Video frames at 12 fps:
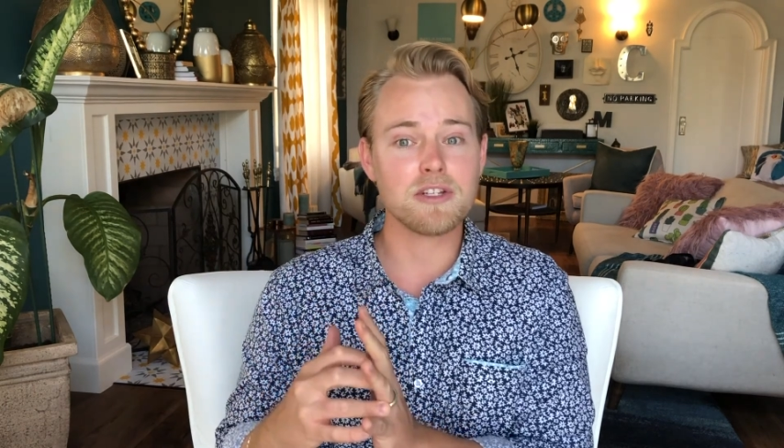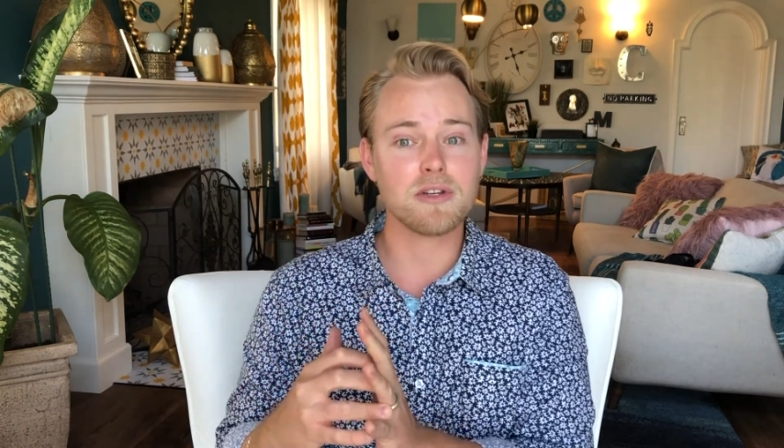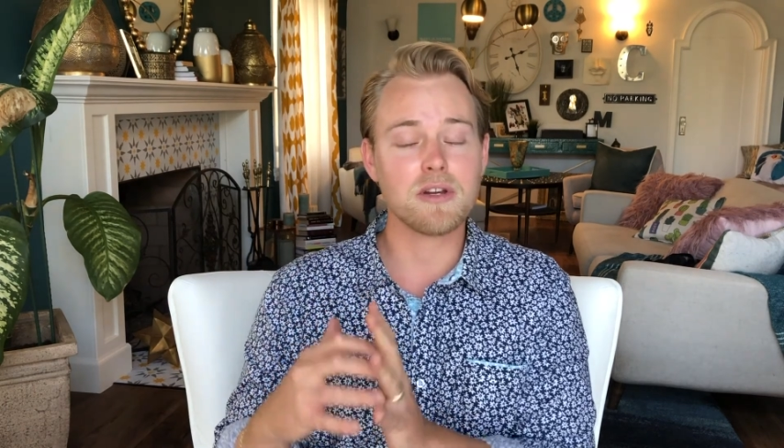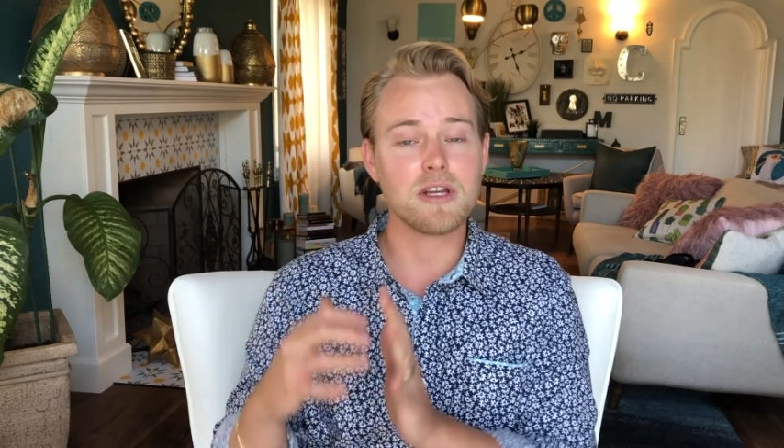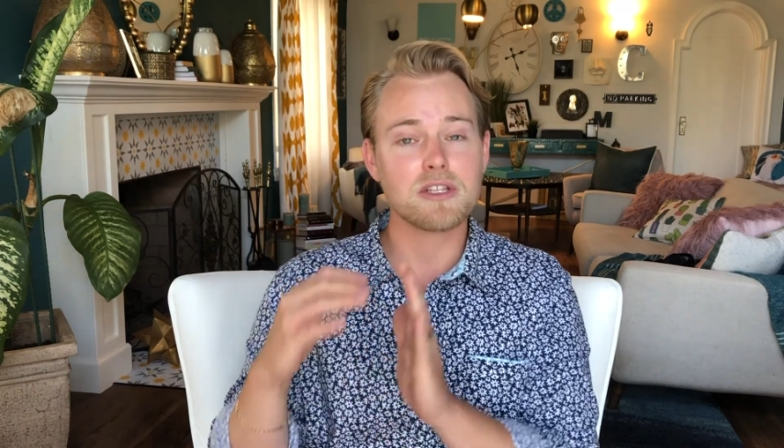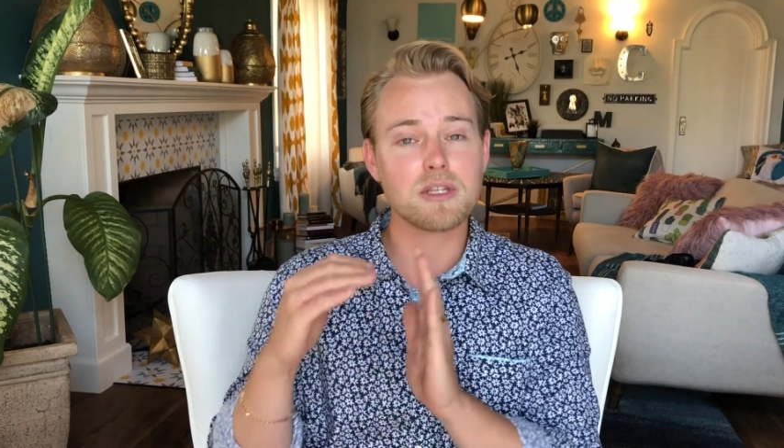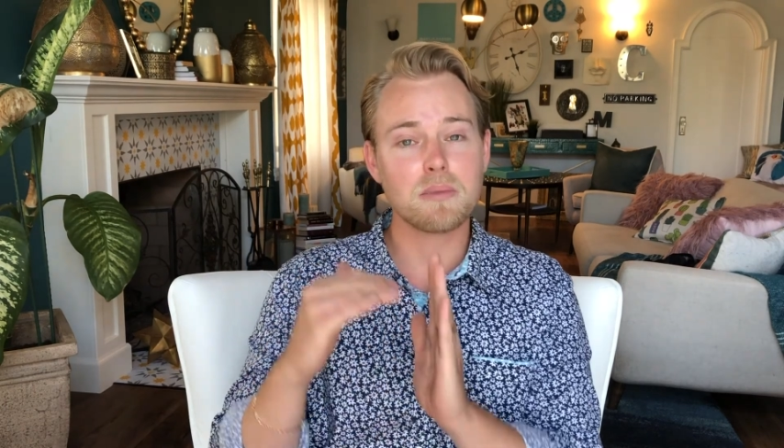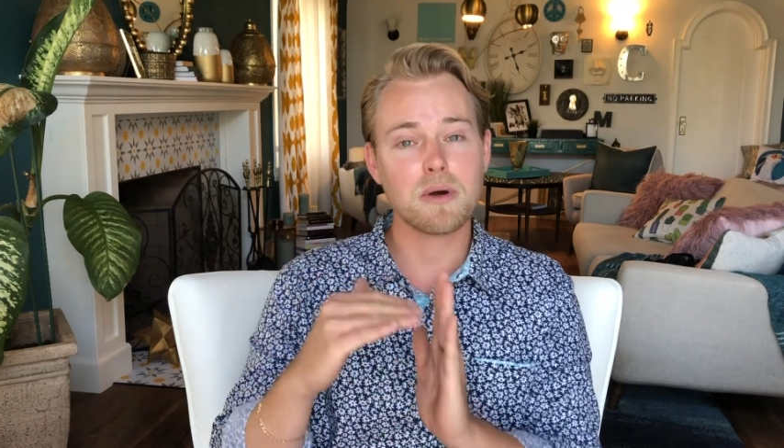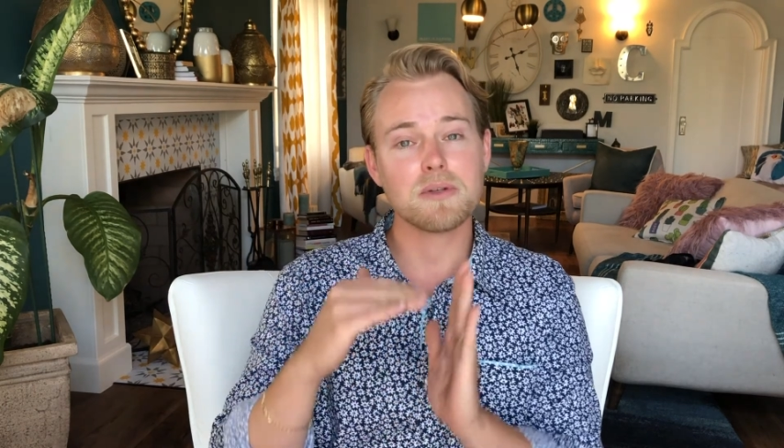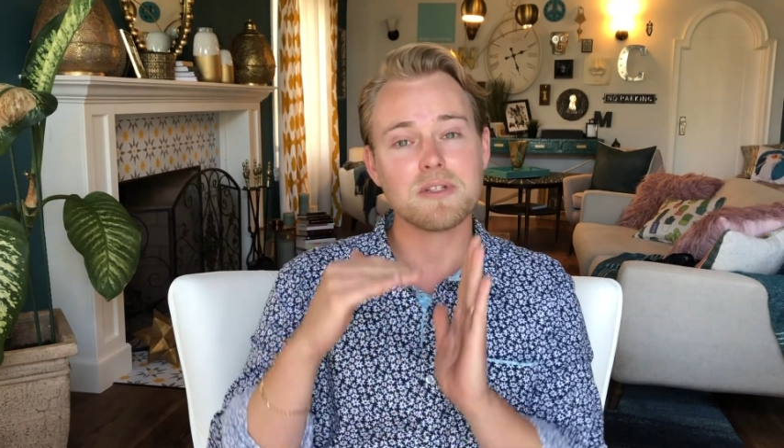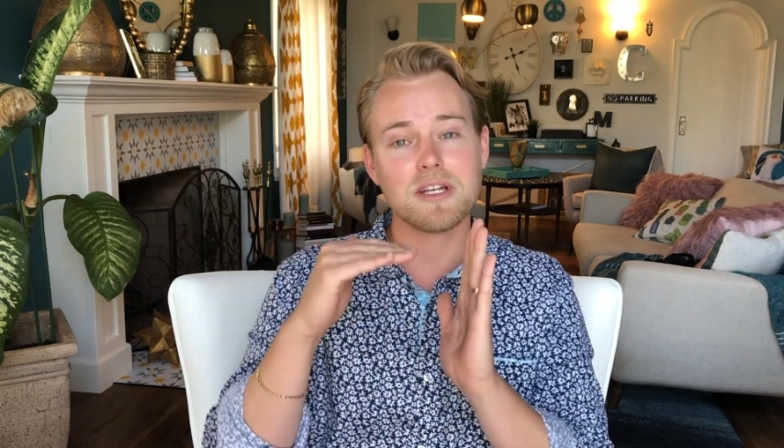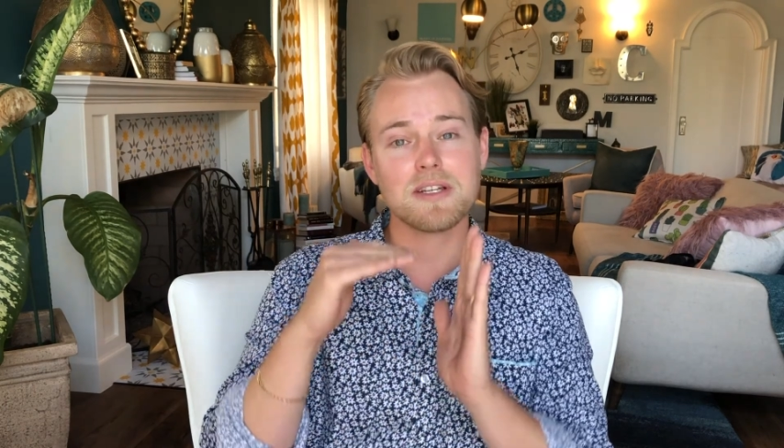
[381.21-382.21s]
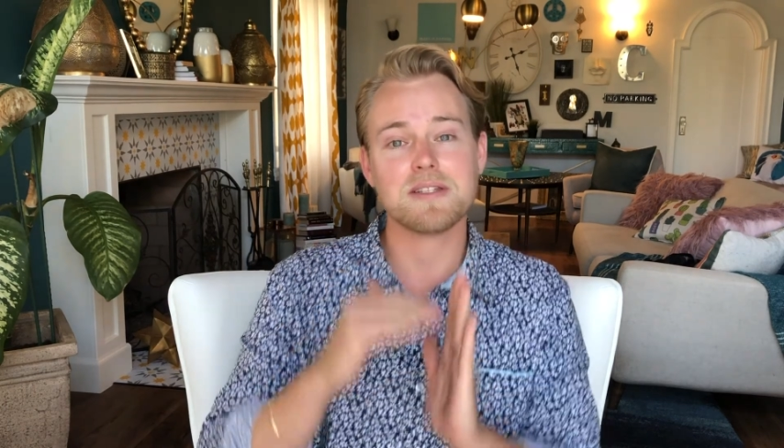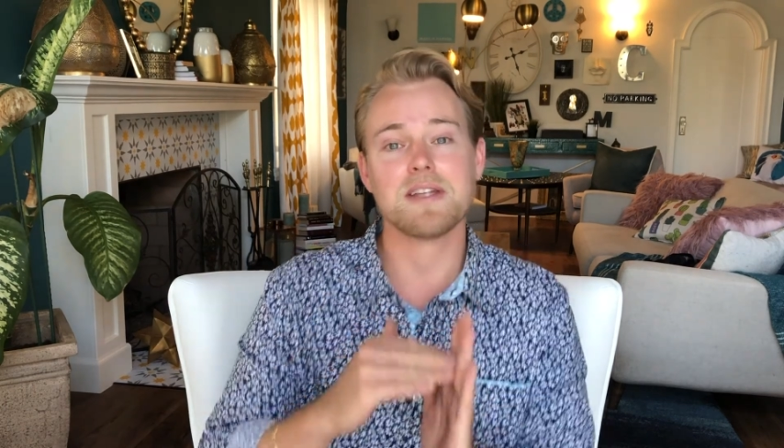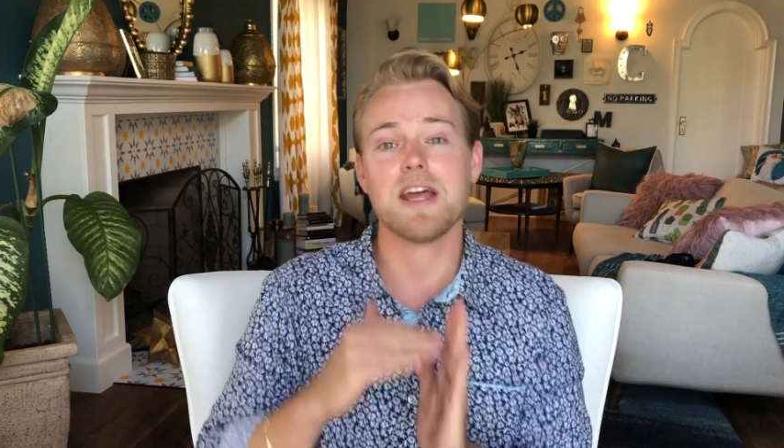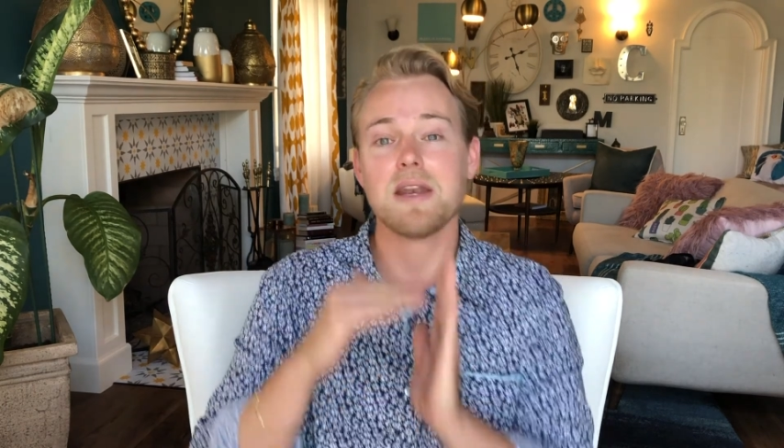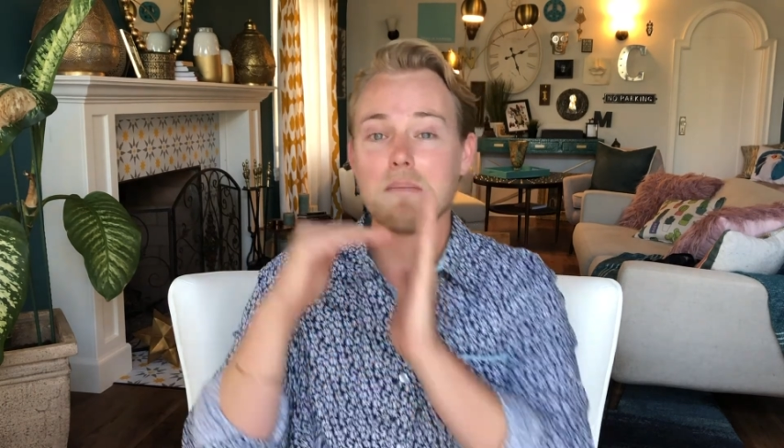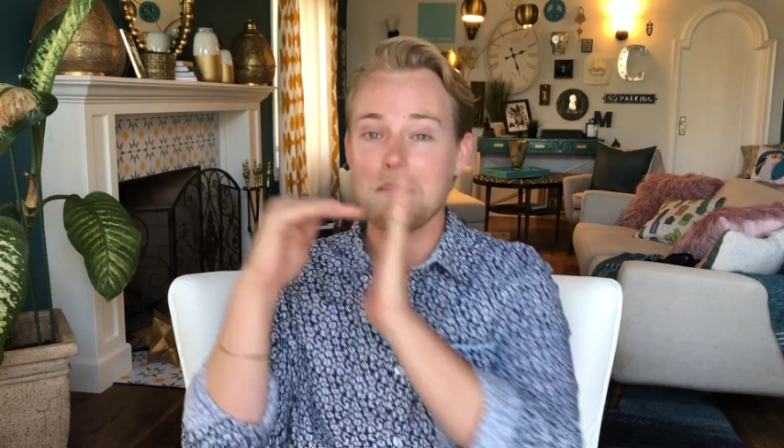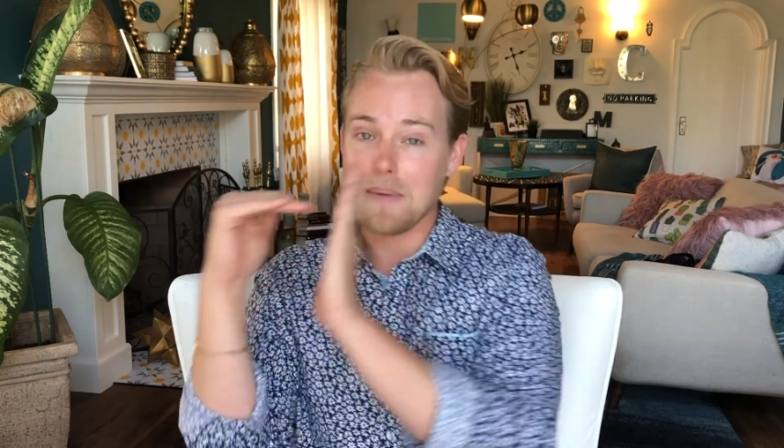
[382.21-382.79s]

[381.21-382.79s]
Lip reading: duty is supposed to extend